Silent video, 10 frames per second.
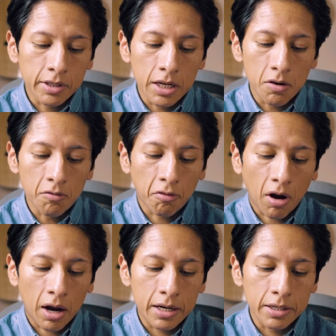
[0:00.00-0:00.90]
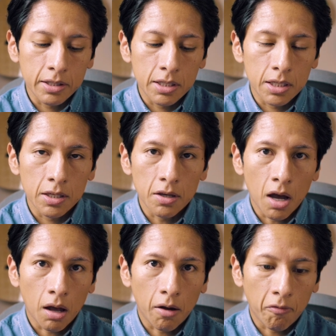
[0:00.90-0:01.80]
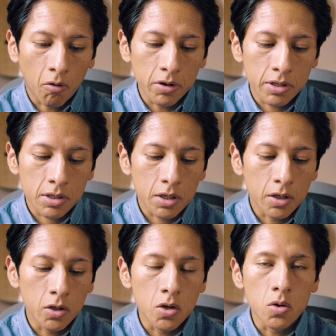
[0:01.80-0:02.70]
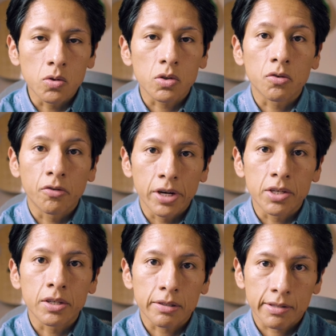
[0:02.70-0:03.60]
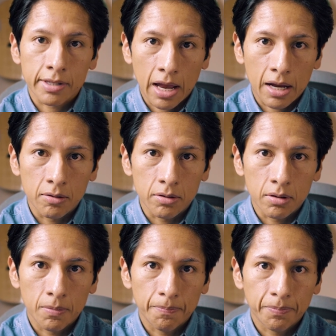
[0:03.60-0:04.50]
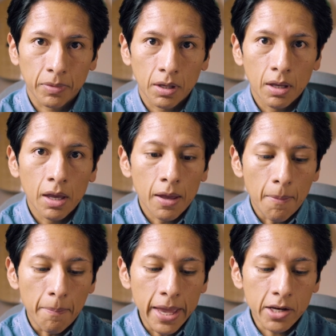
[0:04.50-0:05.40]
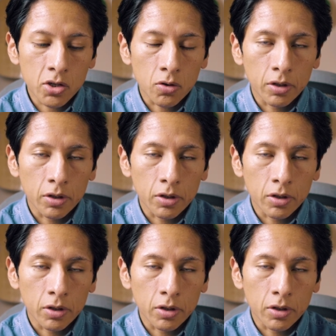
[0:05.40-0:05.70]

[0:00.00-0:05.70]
till you find the voice use original sound. Make